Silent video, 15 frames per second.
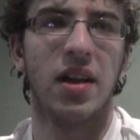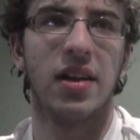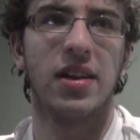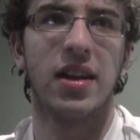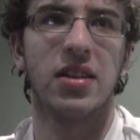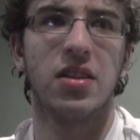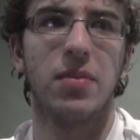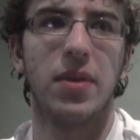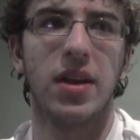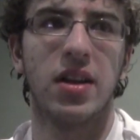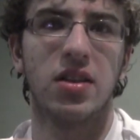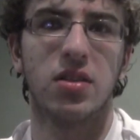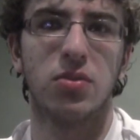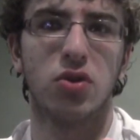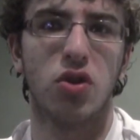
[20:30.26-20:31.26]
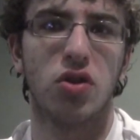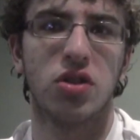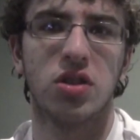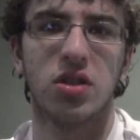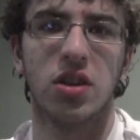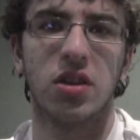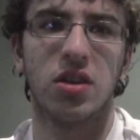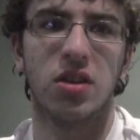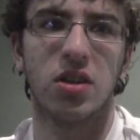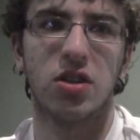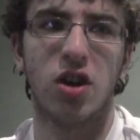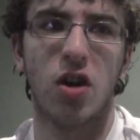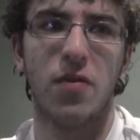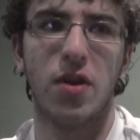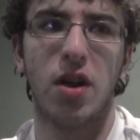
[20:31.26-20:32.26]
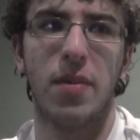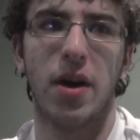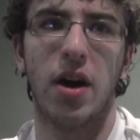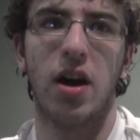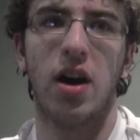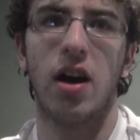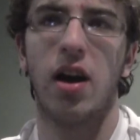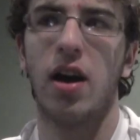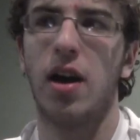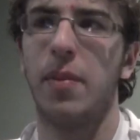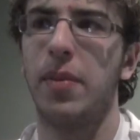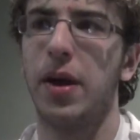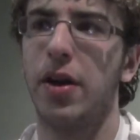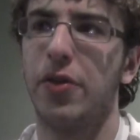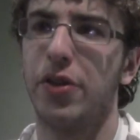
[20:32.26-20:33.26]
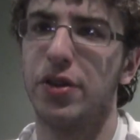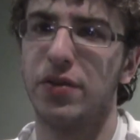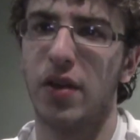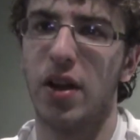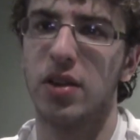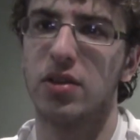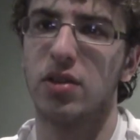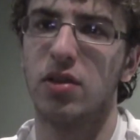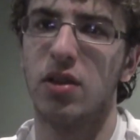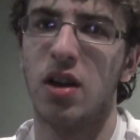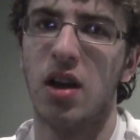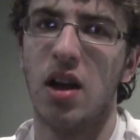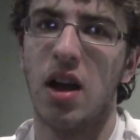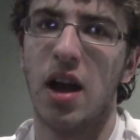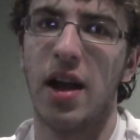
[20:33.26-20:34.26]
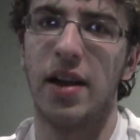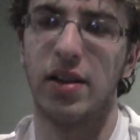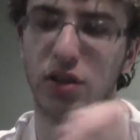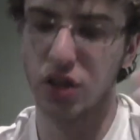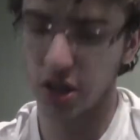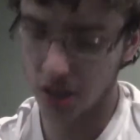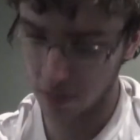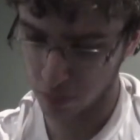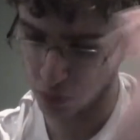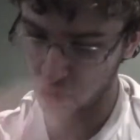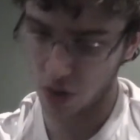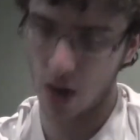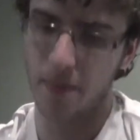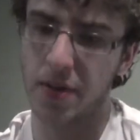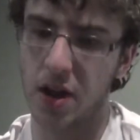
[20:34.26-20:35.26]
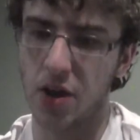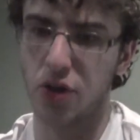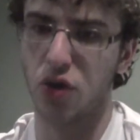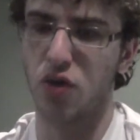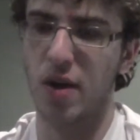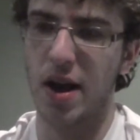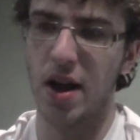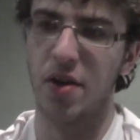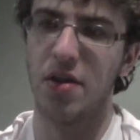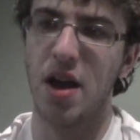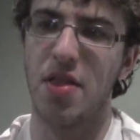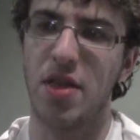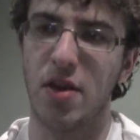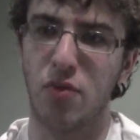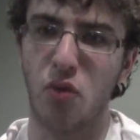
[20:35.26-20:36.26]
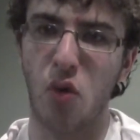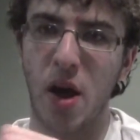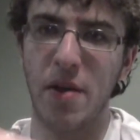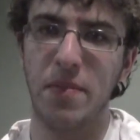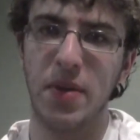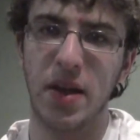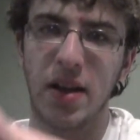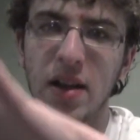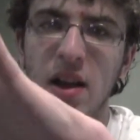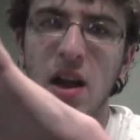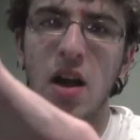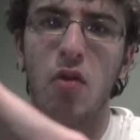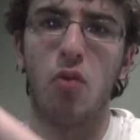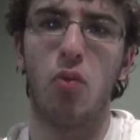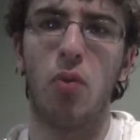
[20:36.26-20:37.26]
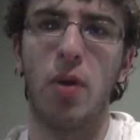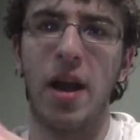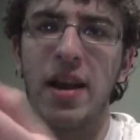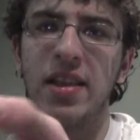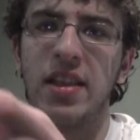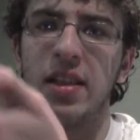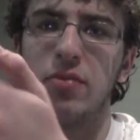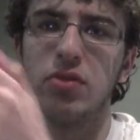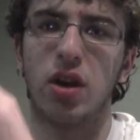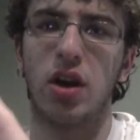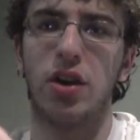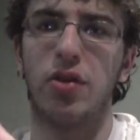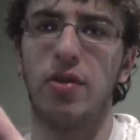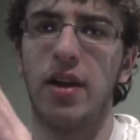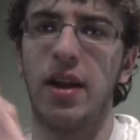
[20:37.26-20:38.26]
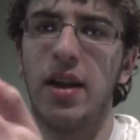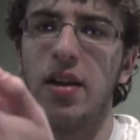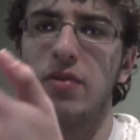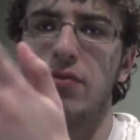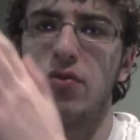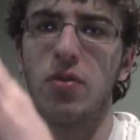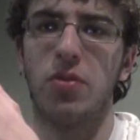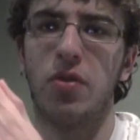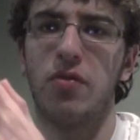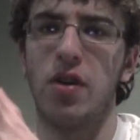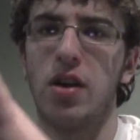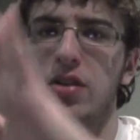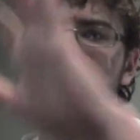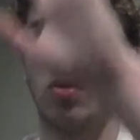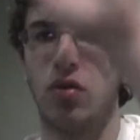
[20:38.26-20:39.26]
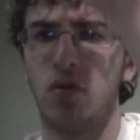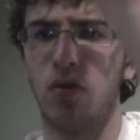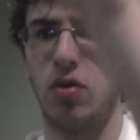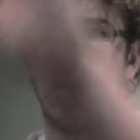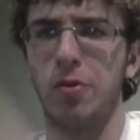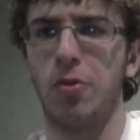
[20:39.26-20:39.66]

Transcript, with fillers: he ends up making some jokes to, to Shelby about uh, about this fossil, and she ends up dropping it on the ground and then wiping anything that was on her hand from the fossil